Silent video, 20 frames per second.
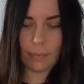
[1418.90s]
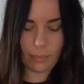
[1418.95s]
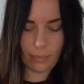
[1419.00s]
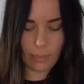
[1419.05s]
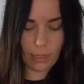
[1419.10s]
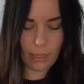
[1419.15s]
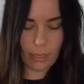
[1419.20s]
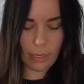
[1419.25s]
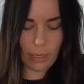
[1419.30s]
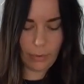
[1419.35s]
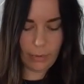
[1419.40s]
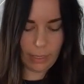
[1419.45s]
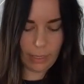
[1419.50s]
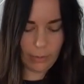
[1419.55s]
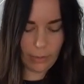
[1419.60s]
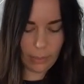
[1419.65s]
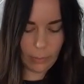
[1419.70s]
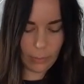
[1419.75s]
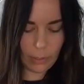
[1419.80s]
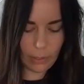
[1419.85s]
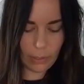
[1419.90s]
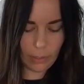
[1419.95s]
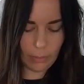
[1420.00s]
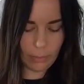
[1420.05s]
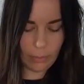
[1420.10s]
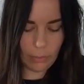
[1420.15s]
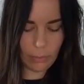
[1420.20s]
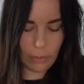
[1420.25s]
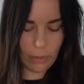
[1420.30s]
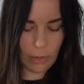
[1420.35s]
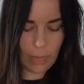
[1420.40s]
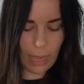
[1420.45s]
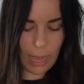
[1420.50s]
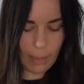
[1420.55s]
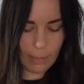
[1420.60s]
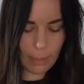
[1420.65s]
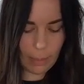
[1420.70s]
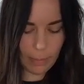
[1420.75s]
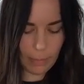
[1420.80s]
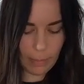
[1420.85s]
And I really, really want them, so I'm
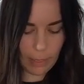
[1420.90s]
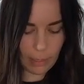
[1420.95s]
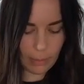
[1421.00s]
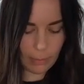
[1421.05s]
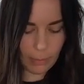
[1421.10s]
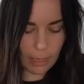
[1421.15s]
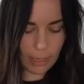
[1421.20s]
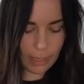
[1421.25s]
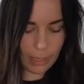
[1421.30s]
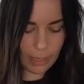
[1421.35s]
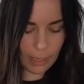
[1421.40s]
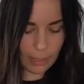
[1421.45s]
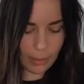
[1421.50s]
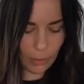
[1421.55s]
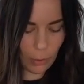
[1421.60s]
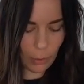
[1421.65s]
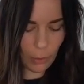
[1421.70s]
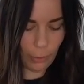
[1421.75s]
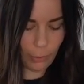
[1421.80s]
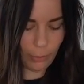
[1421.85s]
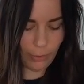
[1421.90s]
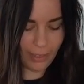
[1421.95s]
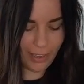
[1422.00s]
gonna make my own.